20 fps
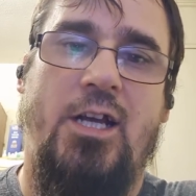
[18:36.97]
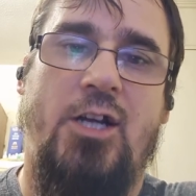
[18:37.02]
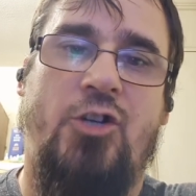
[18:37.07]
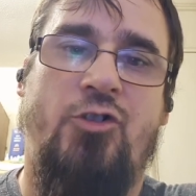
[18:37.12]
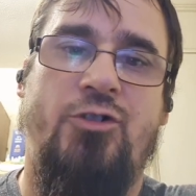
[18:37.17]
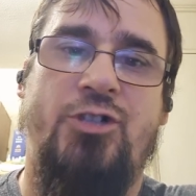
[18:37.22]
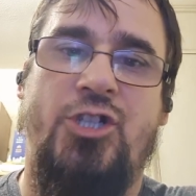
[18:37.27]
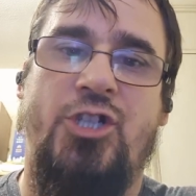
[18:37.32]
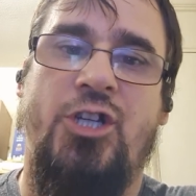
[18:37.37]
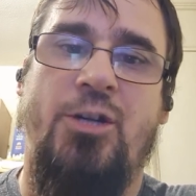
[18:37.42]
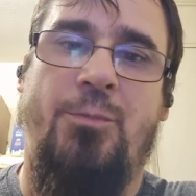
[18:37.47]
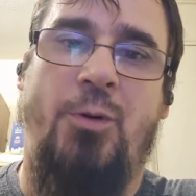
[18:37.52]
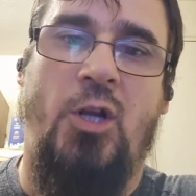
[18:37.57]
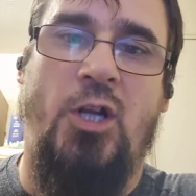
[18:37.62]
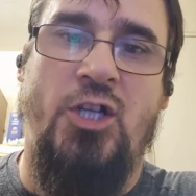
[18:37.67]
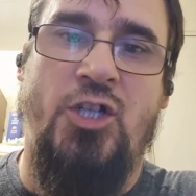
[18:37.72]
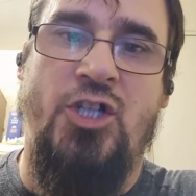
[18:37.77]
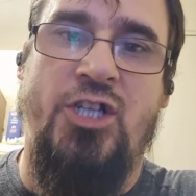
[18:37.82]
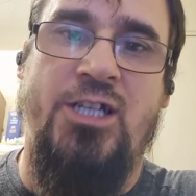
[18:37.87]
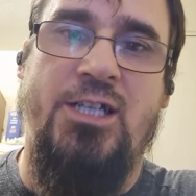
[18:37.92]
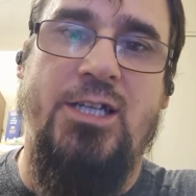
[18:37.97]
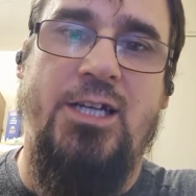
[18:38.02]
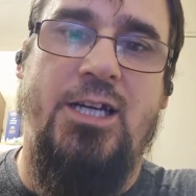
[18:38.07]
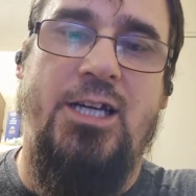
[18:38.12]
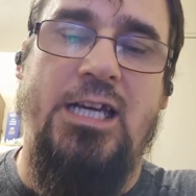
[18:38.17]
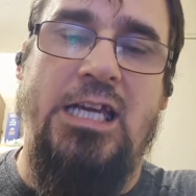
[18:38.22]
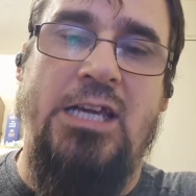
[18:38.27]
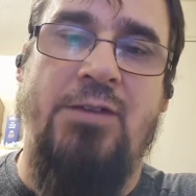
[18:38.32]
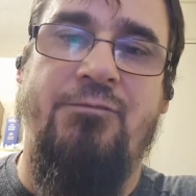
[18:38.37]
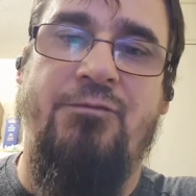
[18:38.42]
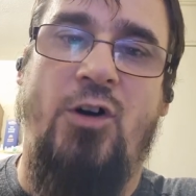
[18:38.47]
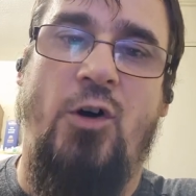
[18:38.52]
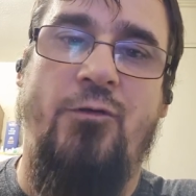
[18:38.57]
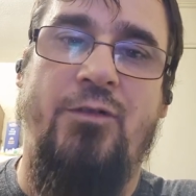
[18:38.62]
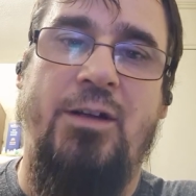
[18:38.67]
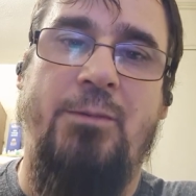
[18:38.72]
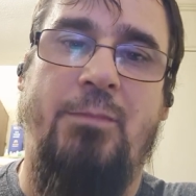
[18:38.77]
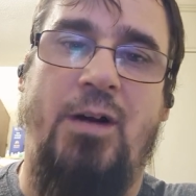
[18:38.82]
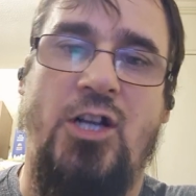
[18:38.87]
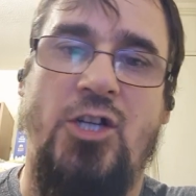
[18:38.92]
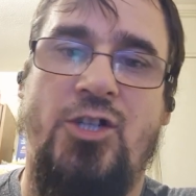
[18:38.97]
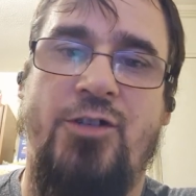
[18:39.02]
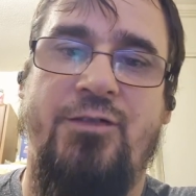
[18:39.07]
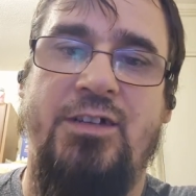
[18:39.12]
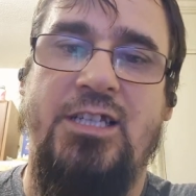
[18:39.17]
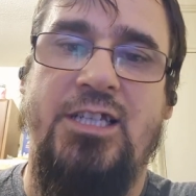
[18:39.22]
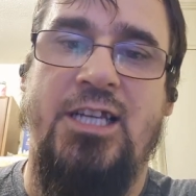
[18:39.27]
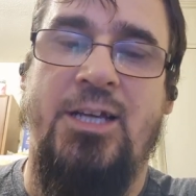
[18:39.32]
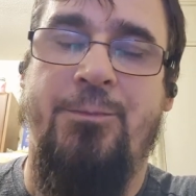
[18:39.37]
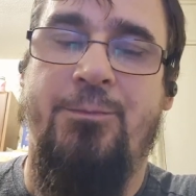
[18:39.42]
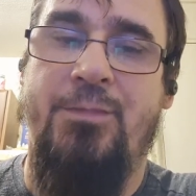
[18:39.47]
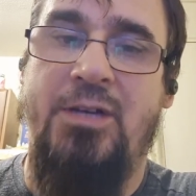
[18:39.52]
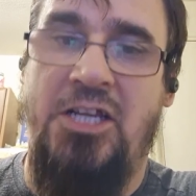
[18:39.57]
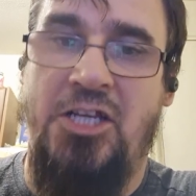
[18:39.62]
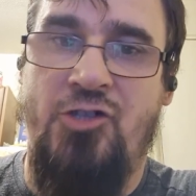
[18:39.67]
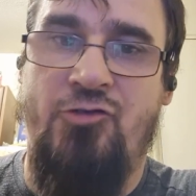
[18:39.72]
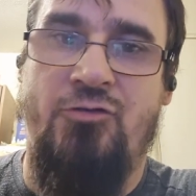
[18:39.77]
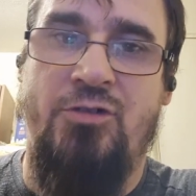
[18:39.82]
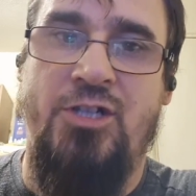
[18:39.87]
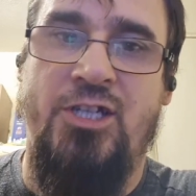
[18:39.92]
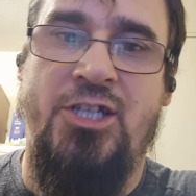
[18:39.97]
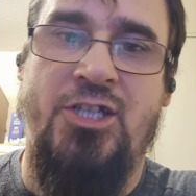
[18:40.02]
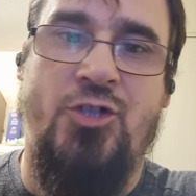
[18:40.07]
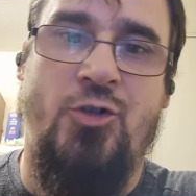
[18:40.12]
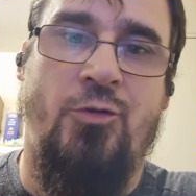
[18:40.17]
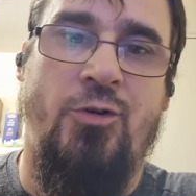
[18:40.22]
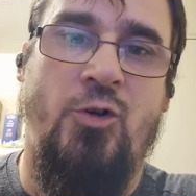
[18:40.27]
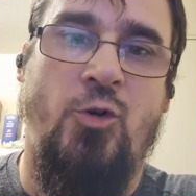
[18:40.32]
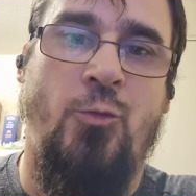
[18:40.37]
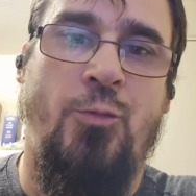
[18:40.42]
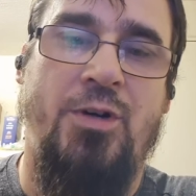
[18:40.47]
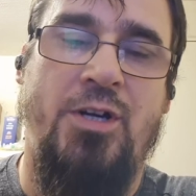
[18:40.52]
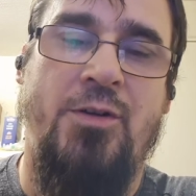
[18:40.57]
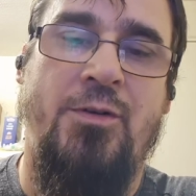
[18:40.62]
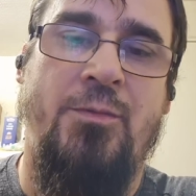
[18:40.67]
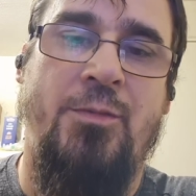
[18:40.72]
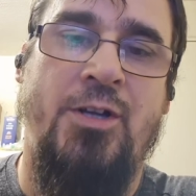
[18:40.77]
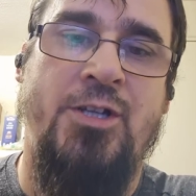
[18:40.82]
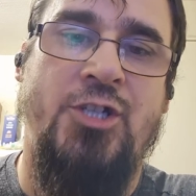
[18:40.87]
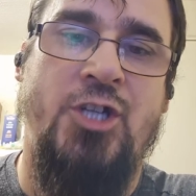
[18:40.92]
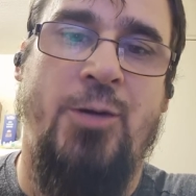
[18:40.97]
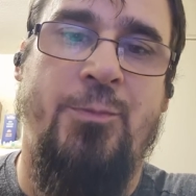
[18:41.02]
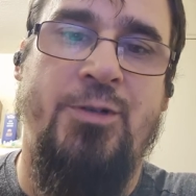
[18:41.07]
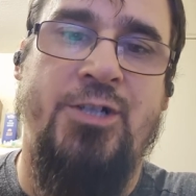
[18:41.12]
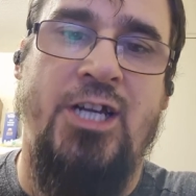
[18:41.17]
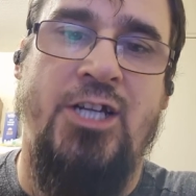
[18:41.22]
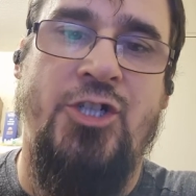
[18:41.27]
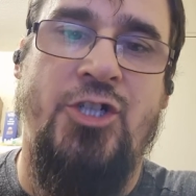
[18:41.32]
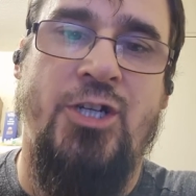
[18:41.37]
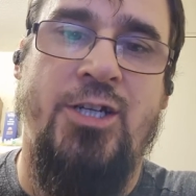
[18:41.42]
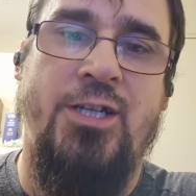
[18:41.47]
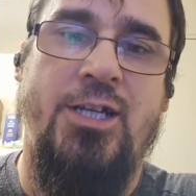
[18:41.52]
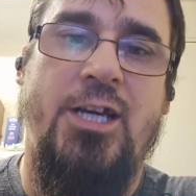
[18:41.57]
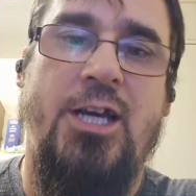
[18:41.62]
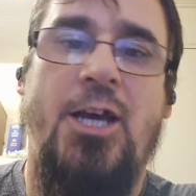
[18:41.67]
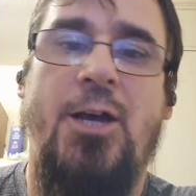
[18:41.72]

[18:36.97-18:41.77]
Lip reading: Christian apology involving much of its historical interpretation,